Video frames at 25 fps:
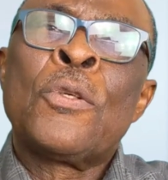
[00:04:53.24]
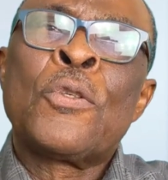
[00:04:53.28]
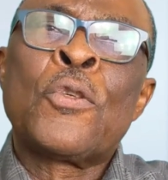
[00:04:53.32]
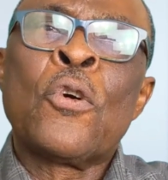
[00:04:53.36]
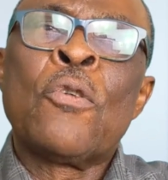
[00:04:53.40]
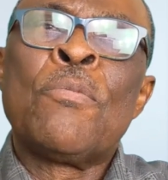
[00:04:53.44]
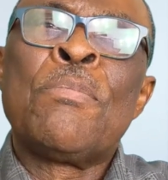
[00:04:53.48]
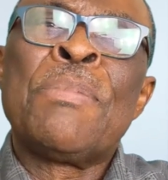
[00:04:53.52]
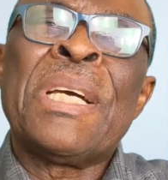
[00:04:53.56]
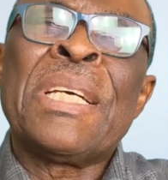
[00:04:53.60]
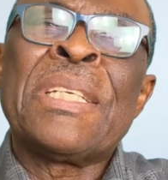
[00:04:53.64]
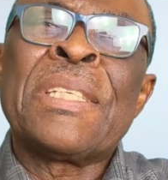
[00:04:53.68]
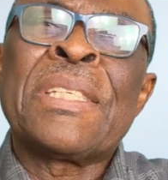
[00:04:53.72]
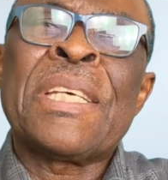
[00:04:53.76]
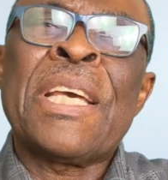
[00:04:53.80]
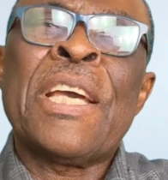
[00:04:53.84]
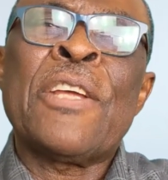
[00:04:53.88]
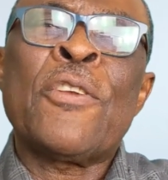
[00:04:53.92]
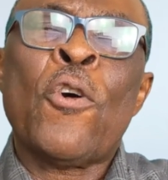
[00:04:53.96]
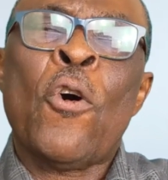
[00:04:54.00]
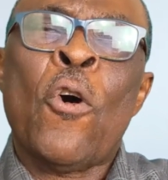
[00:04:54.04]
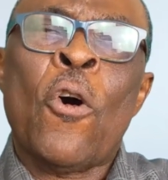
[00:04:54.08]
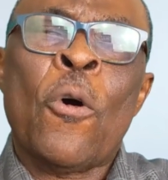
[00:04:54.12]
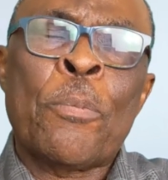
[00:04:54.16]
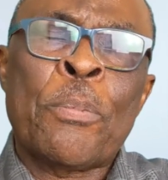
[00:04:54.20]
to
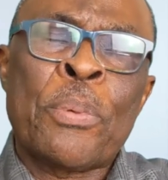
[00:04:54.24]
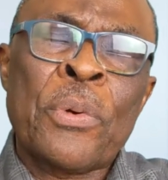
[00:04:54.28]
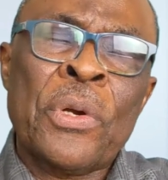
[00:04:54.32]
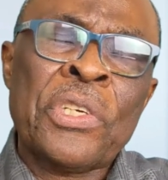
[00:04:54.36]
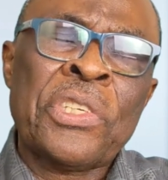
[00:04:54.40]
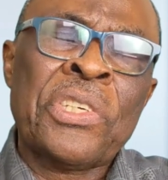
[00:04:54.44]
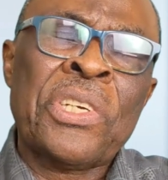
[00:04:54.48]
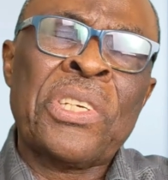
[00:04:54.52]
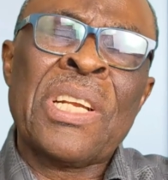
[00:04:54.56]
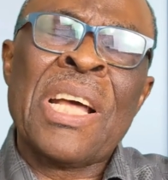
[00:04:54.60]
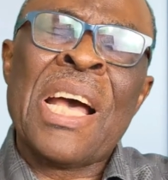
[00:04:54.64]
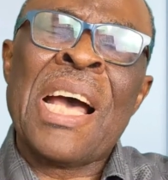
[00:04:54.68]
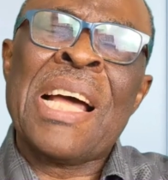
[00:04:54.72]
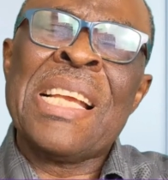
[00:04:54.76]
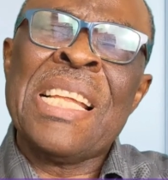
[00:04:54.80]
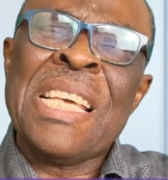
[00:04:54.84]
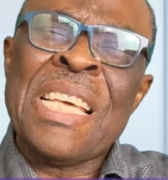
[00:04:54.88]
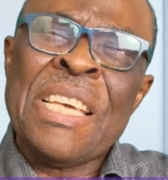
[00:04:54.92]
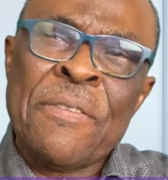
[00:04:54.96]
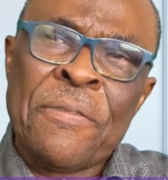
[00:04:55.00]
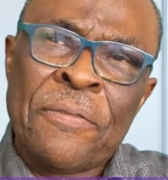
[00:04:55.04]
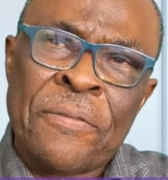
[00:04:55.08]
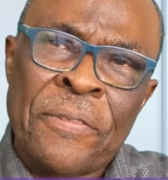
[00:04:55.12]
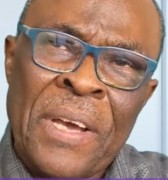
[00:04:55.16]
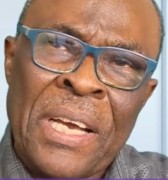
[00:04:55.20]
maintain operational
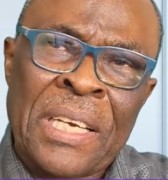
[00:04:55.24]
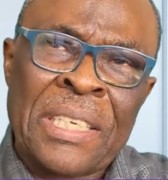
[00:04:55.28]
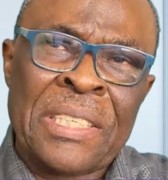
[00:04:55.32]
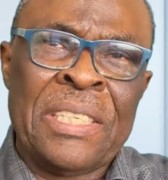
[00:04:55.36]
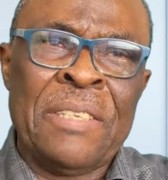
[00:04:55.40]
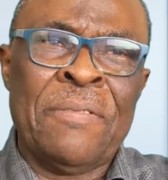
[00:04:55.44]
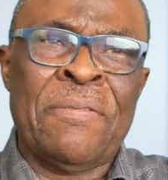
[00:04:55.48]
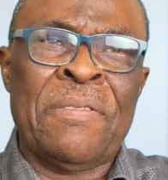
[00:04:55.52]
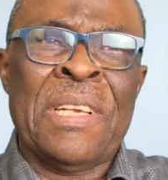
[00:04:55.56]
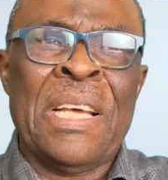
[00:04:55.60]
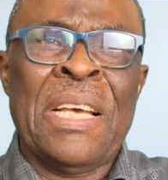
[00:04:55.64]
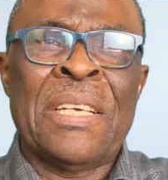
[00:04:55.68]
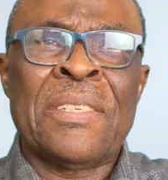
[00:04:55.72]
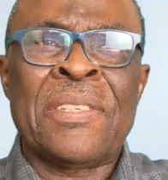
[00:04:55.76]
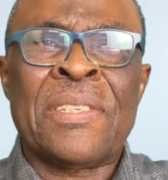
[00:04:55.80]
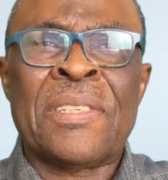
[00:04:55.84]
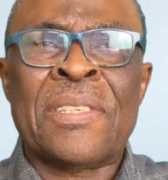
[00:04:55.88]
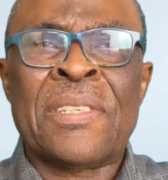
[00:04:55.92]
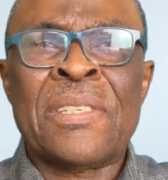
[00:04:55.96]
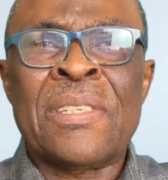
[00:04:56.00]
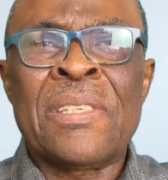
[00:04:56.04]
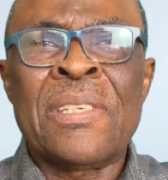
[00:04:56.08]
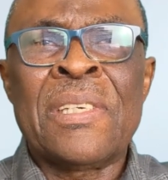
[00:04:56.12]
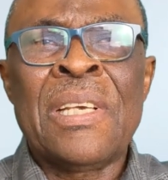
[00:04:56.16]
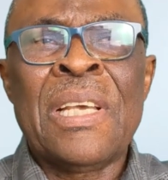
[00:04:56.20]

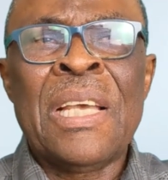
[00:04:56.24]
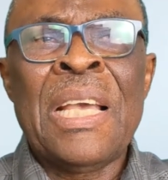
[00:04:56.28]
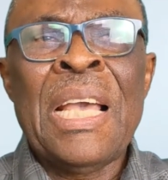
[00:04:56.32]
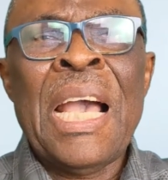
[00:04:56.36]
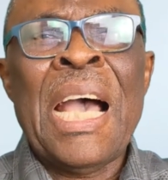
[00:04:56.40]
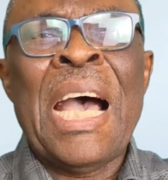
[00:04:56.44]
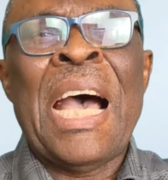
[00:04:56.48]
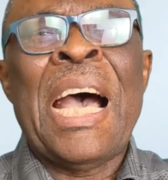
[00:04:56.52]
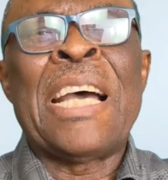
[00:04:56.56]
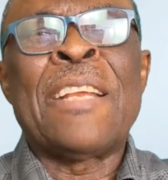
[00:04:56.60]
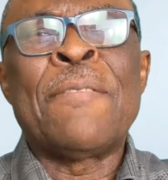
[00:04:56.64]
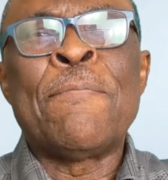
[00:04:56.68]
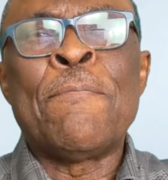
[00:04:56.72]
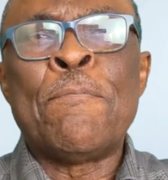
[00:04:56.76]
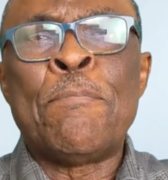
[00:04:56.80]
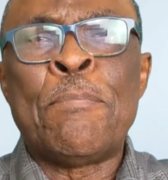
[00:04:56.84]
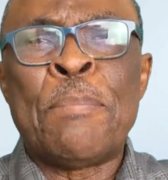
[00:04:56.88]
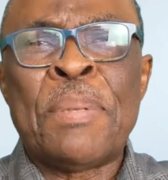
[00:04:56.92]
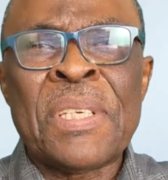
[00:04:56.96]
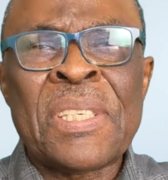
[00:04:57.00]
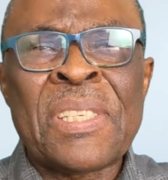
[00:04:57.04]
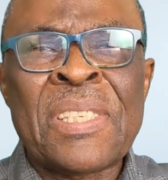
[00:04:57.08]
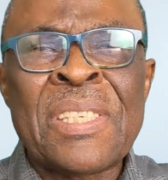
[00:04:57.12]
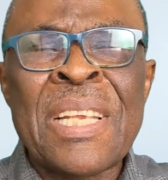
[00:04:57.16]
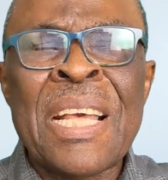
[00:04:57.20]
effectiveness and
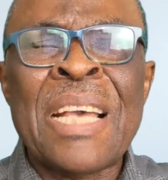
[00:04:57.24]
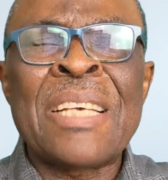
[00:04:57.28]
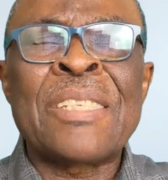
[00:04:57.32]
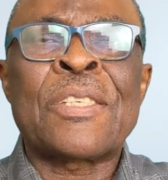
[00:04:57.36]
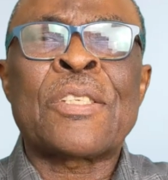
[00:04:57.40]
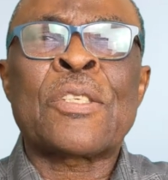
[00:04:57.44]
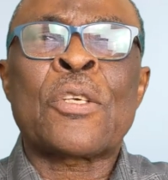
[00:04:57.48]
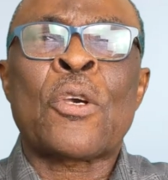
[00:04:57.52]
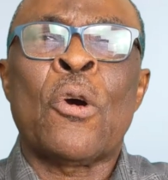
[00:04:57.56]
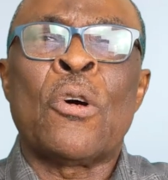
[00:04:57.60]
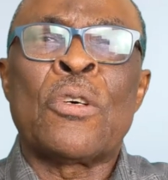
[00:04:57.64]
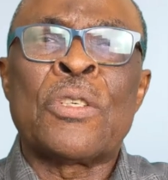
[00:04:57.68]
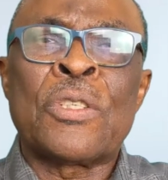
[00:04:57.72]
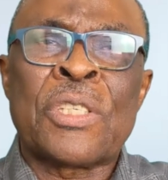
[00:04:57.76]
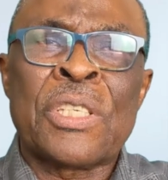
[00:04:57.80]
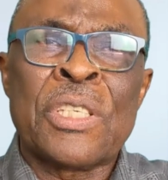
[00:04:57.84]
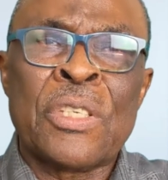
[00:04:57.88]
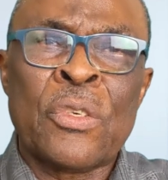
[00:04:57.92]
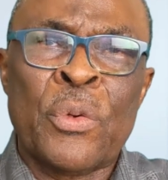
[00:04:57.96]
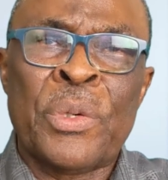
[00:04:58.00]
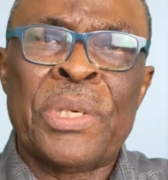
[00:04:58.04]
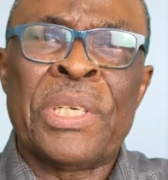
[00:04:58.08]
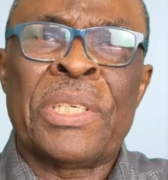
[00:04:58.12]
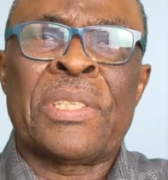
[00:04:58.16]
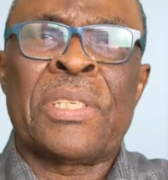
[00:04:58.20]
business
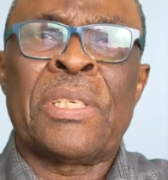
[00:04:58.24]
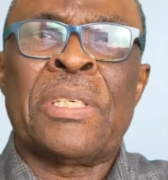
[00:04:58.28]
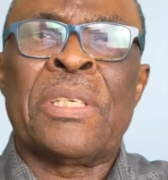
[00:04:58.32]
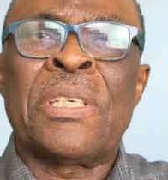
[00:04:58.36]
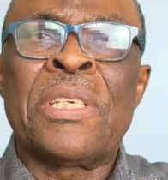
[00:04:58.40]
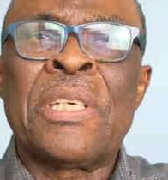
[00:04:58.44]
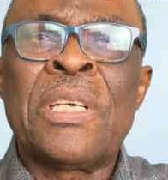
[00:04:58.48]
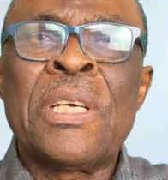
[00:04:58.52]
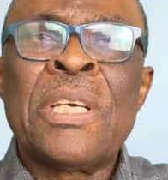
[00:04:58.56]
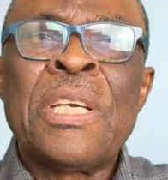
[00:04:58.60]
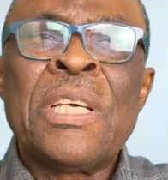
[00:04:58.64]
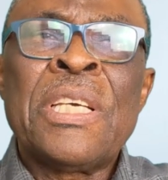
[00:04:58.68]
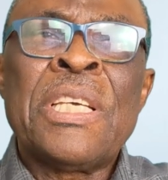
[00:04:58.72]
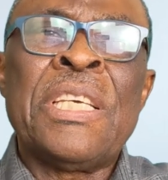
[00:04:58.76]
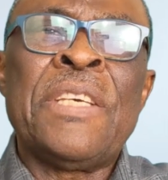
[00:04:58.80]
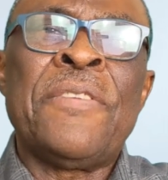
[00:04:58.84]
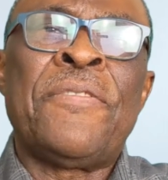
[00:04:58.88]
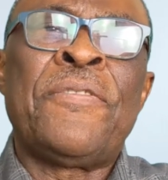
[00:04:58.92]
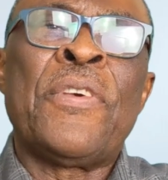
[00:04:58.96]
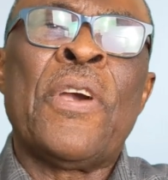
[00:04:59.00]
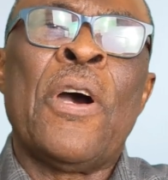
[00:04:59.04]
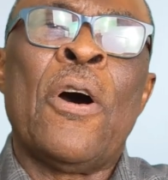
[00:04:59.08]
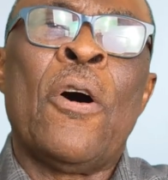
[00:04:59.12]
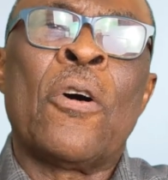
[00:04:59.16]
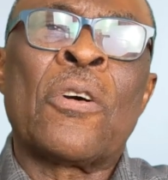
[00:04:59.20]
continuity
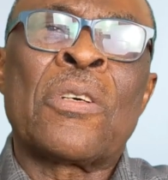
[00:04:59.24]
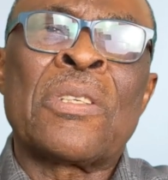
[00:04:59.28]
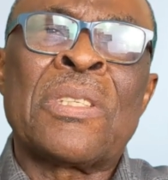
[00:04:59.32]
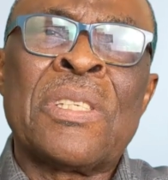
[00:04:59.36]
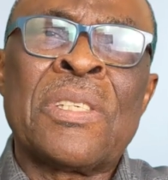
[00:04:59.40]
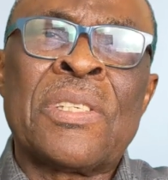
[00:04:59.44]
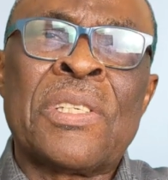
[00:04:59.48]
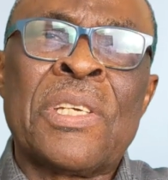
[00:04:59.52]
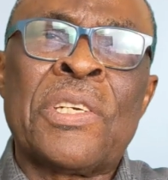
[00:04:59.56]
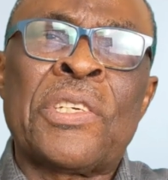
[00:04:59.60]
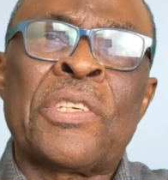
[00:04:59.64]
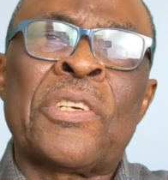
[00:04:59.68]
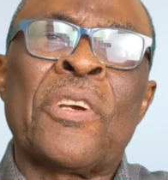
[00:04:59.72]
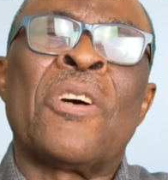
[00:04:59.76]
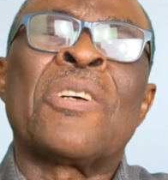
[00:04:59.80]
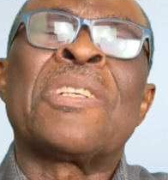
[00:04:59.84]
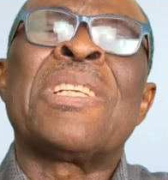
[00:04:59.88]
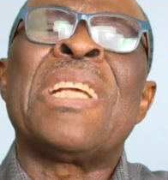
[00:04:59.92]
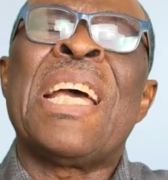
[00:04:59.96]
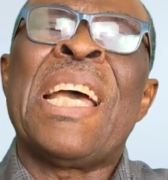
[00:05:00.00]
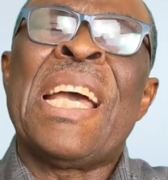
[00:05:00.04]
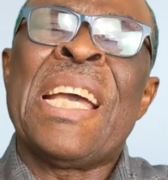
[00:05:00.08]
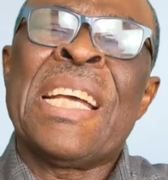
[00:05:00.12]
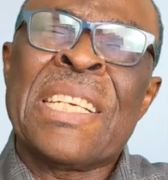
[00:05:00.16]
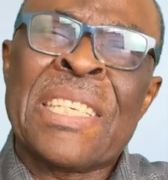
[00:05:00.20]
if your
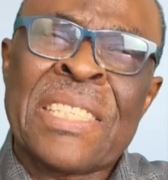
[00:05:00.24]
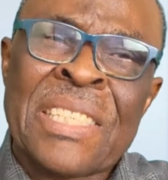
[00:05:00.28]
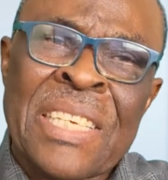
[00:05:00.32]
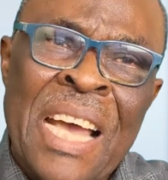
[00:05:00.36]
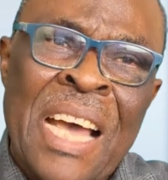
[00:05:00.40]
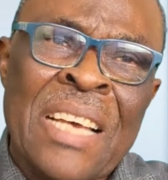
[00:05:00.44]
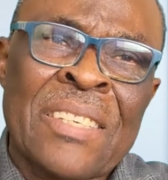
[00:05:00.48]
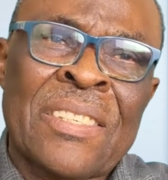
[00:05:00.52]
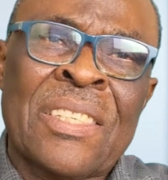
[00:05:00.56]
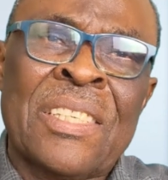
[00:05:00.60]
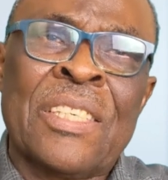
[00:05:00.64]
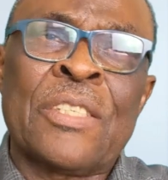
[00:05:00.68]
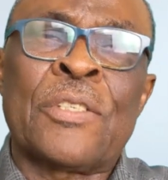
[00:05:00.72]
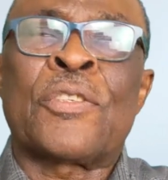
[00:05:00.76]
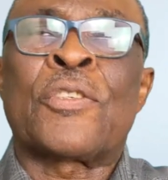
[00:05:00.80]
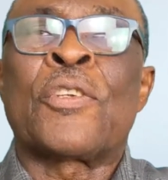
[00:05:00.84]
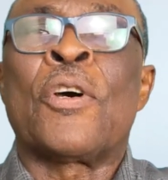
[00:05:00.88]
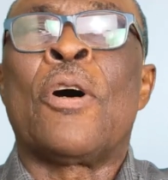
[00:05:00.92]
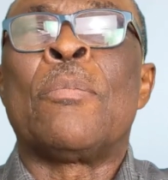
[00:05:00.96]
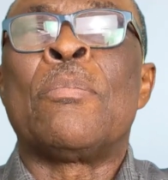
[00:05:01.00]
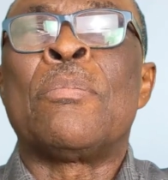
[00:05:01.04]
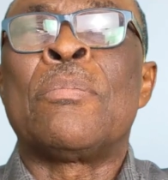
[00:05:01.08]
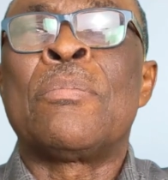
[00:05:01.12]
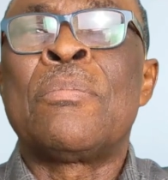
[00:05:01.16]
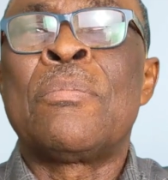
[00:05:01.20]
organization enters the
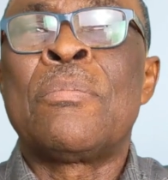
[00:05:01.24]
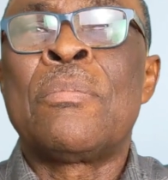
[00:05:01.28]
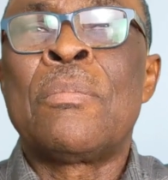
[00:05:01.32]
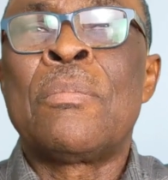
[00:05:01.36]
storm.